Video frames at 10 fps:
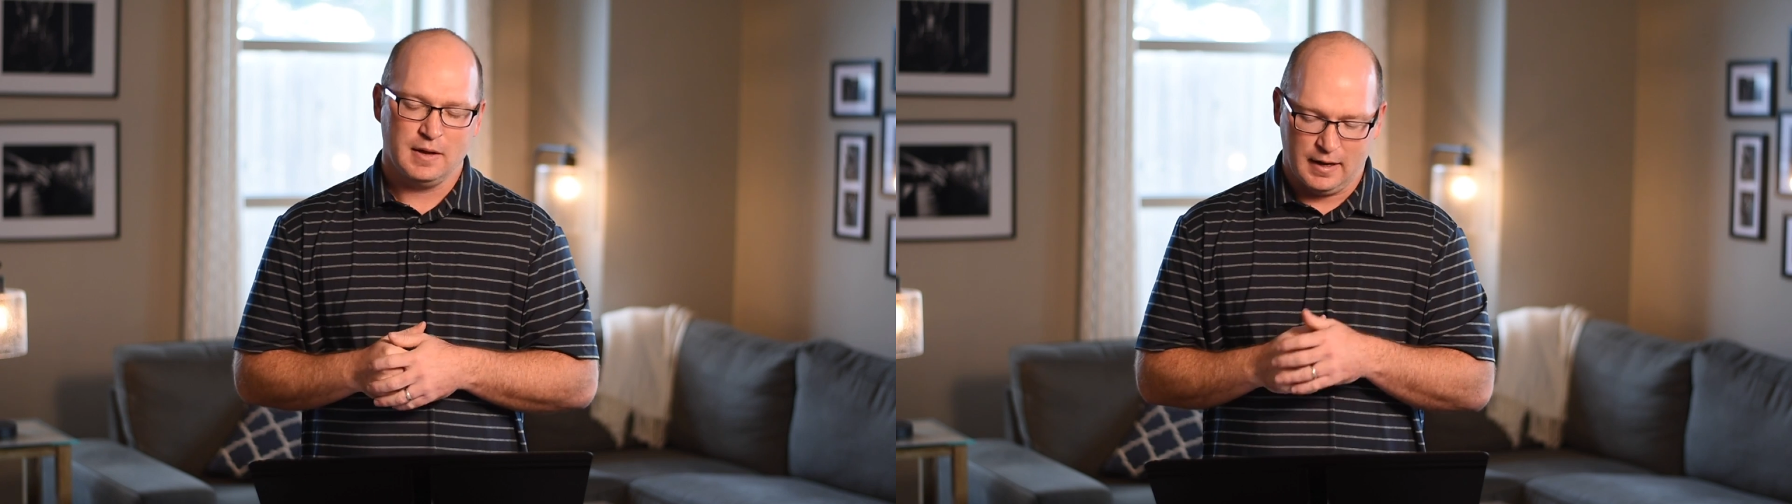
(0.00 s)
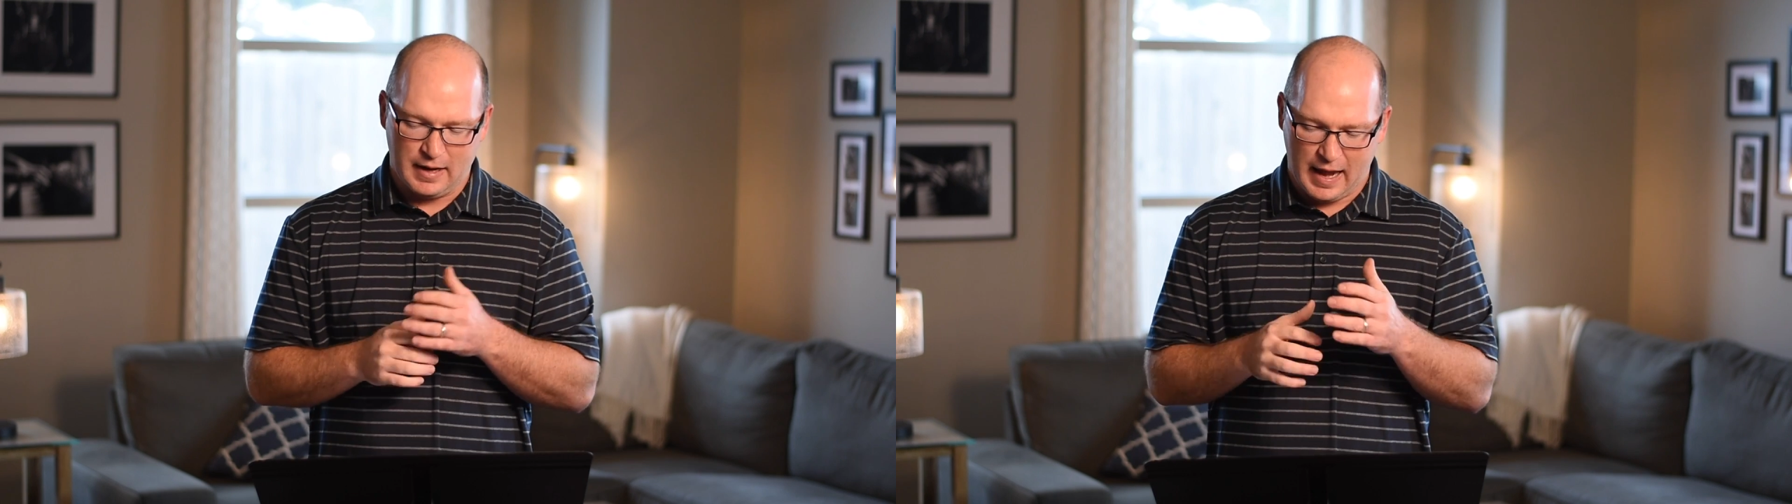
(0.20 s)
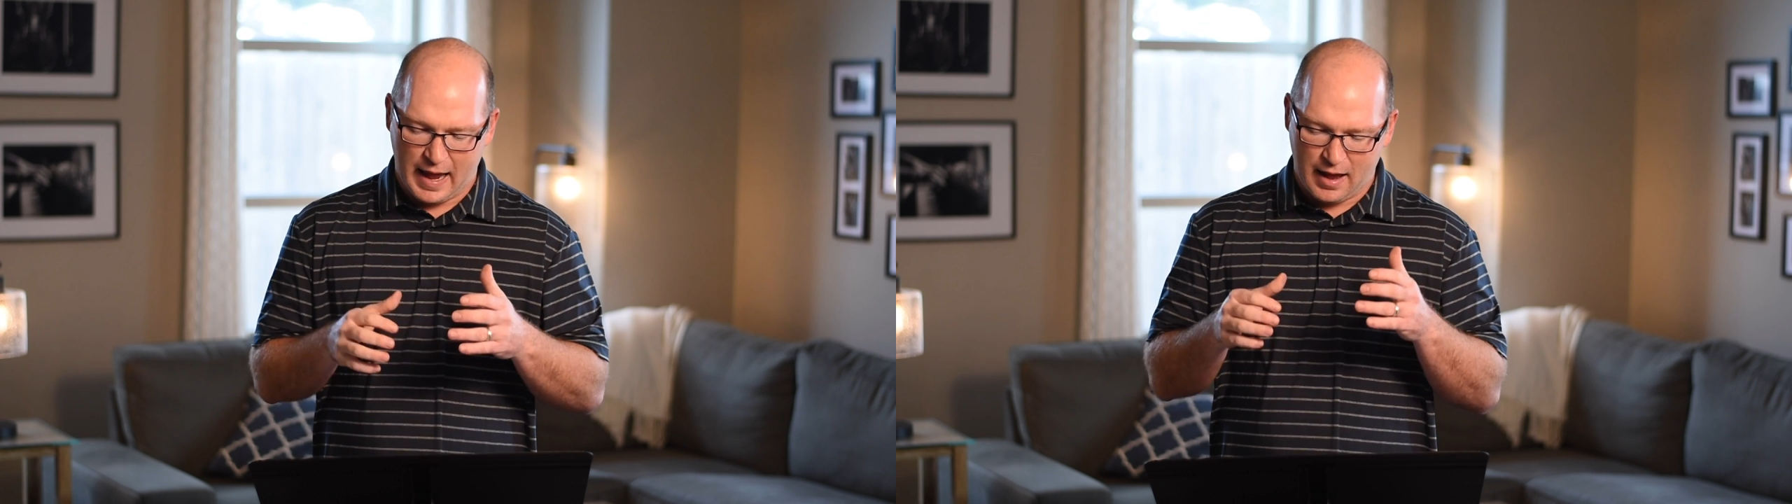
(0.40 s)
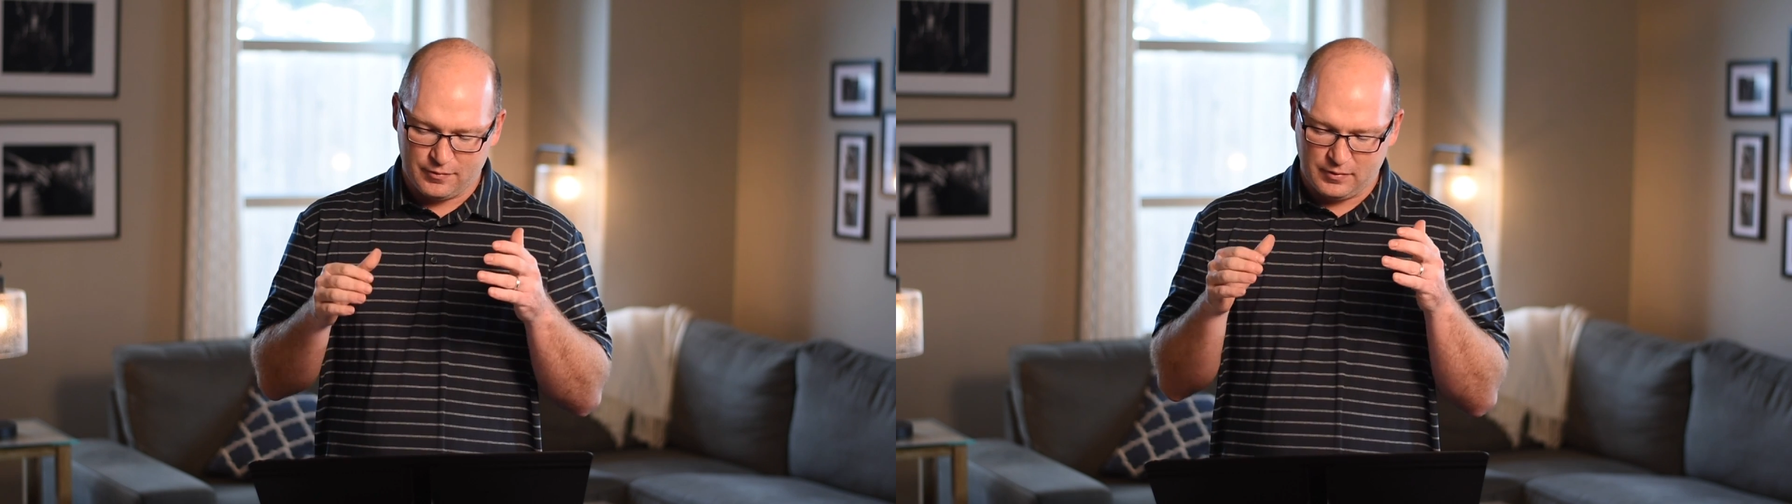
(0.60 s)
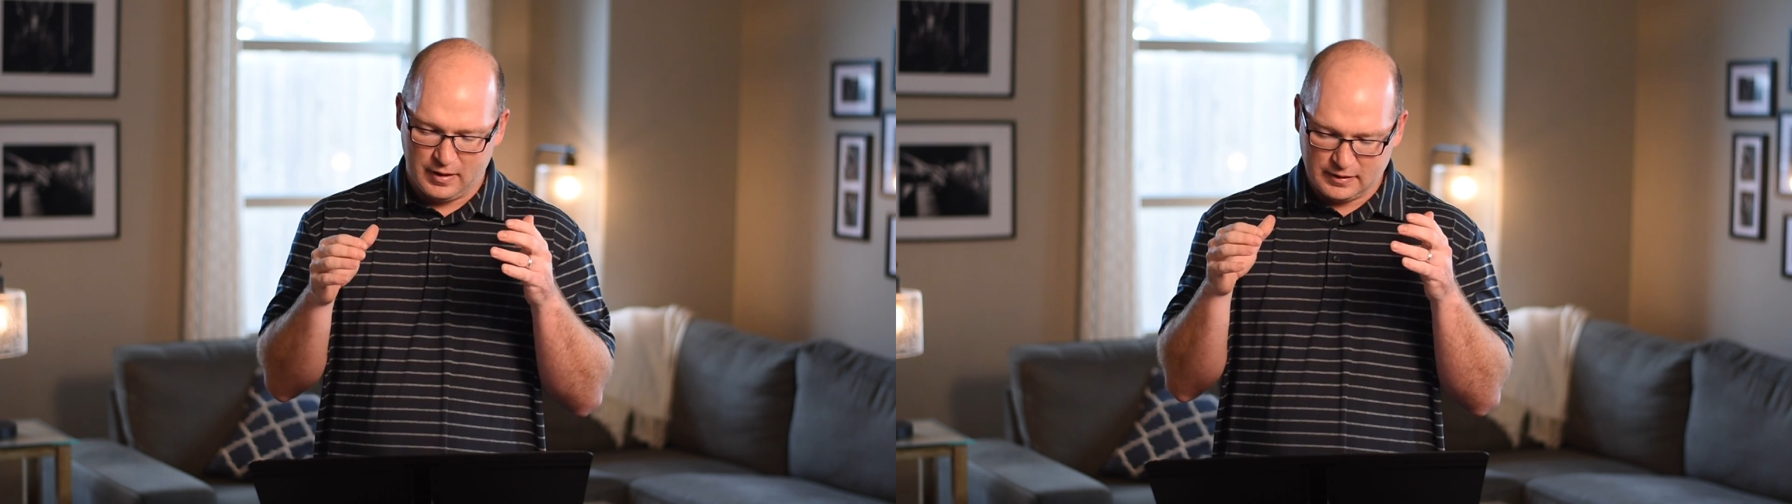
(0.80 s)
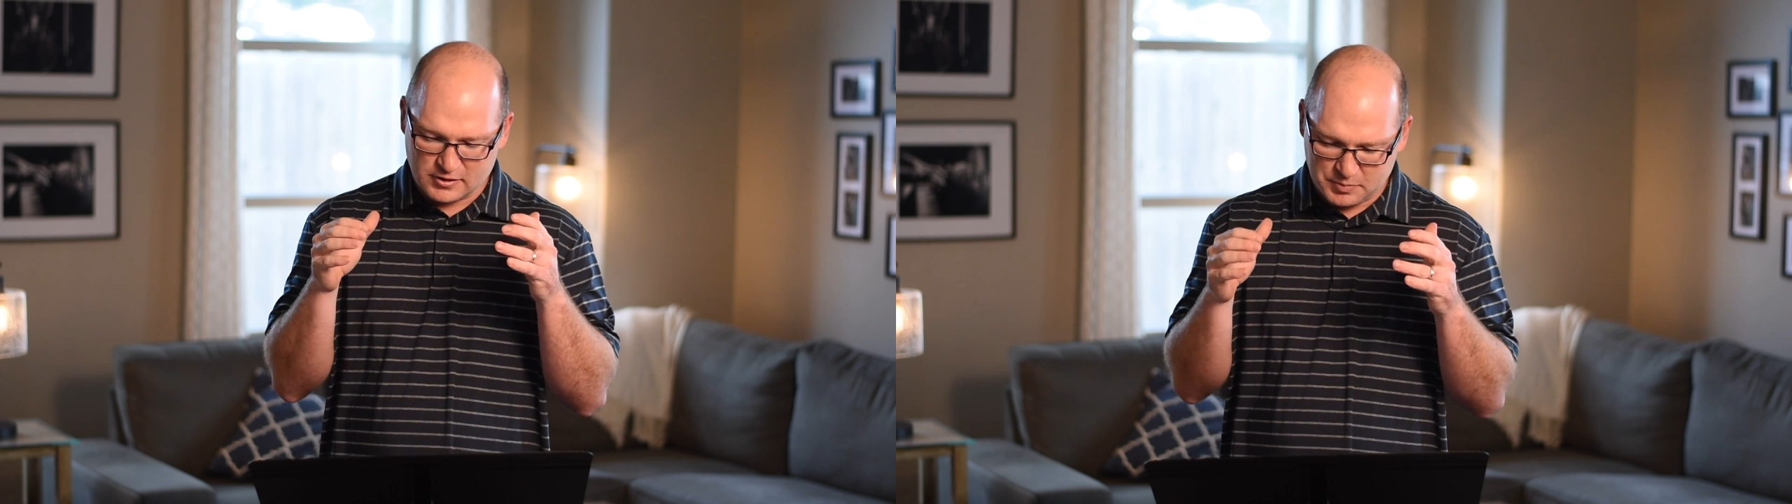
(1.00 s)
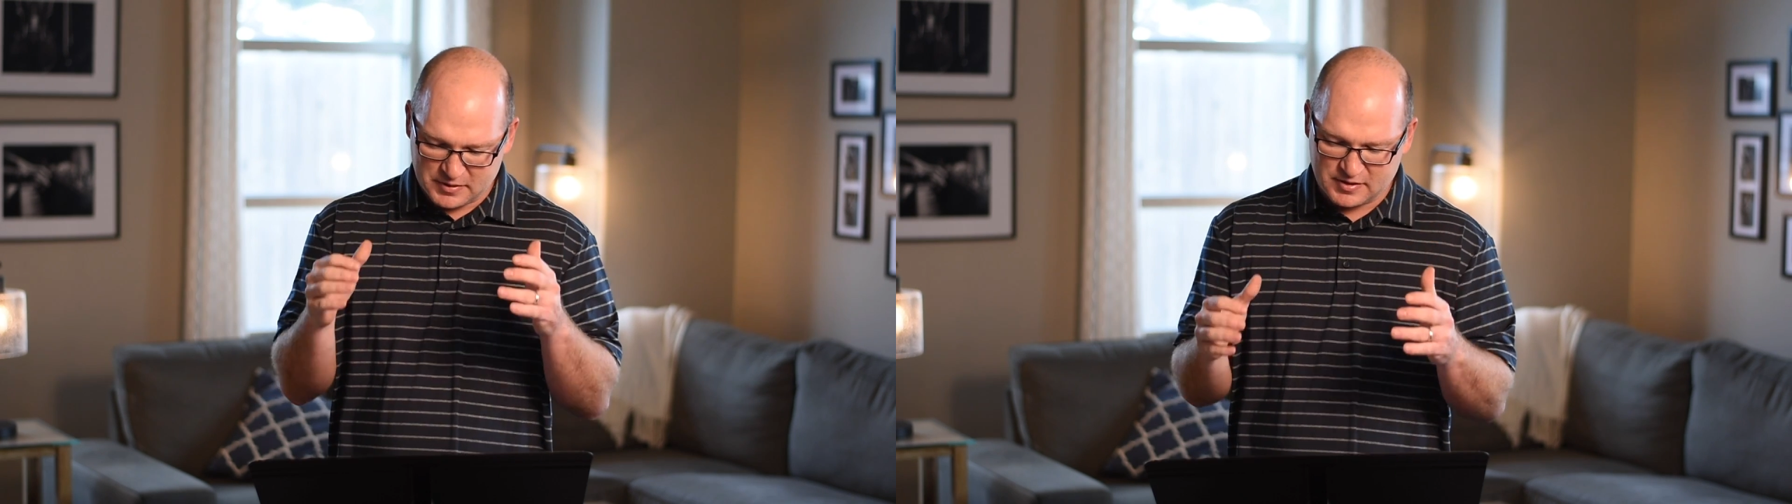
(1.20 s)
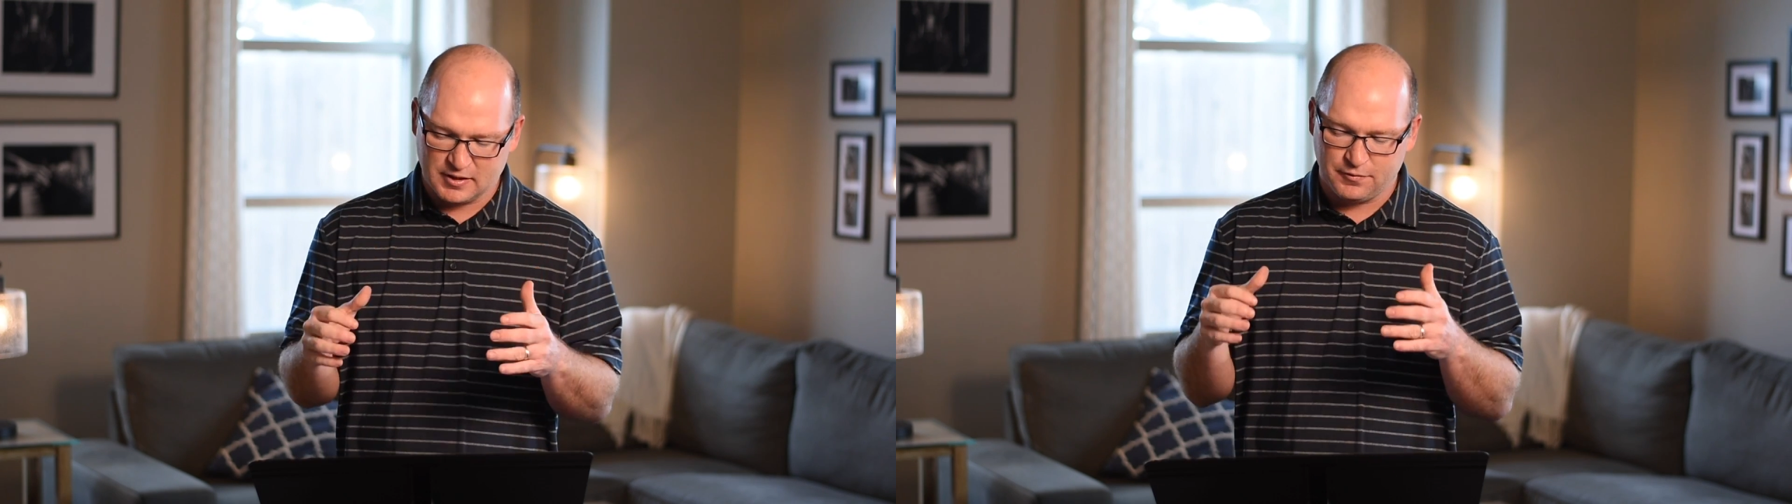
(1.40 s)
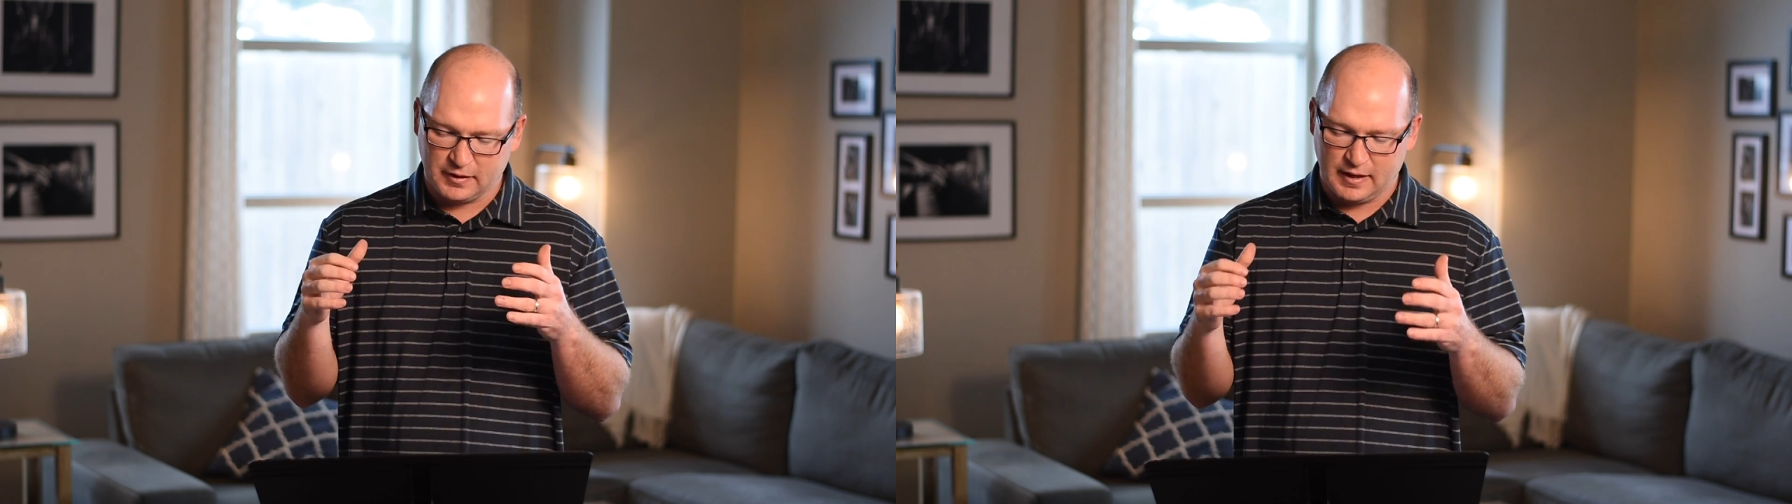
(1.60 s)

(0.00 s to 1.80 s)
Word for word: and have a specific